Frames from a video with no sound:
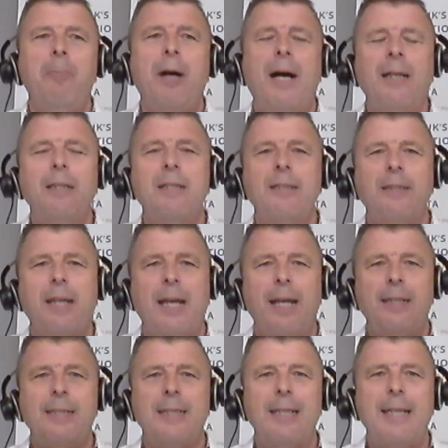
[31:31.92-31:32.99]
But
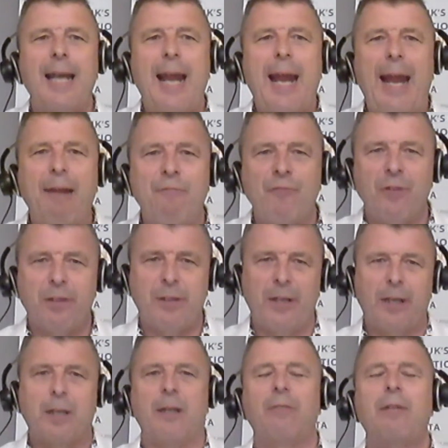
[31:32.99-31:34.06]
understand
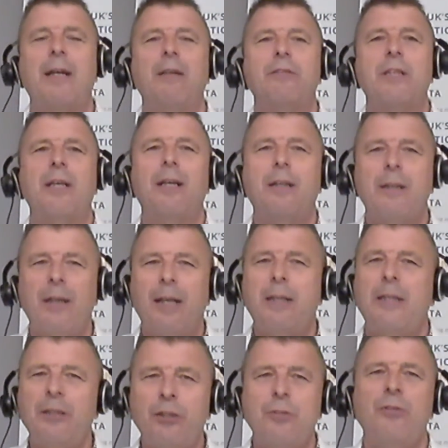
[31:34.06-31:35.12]
everything around it.
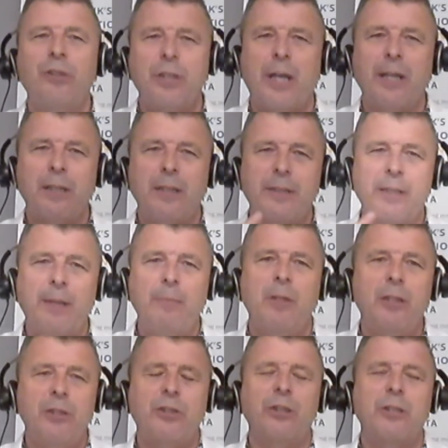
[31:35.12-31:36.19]
And as you say,
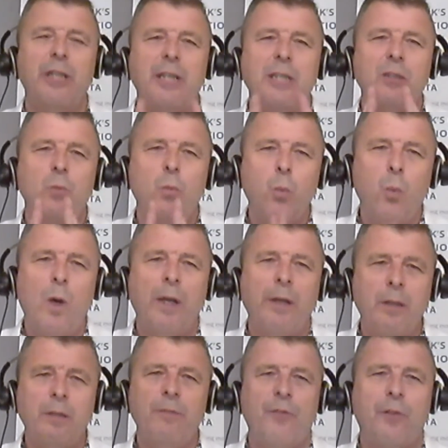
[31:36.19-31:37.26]
demolition is one
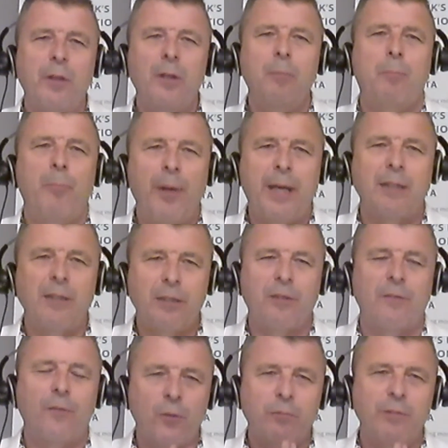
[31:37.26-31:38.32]
of the
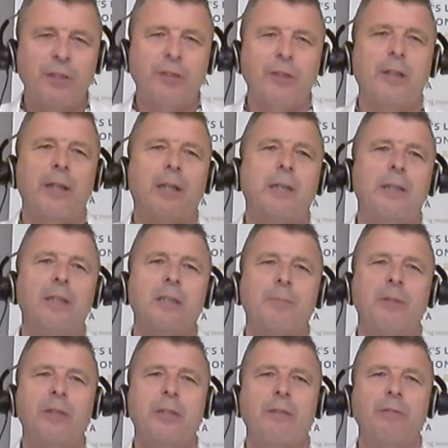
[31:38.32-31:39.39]
best for recycling
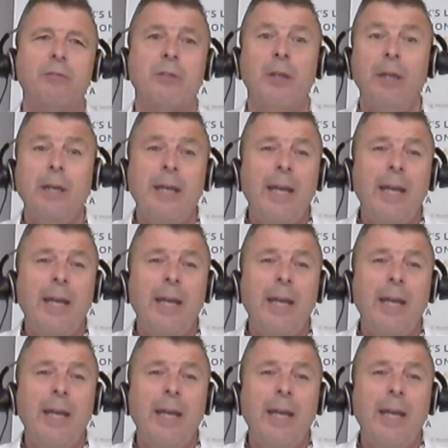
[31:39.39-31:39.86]
its materials.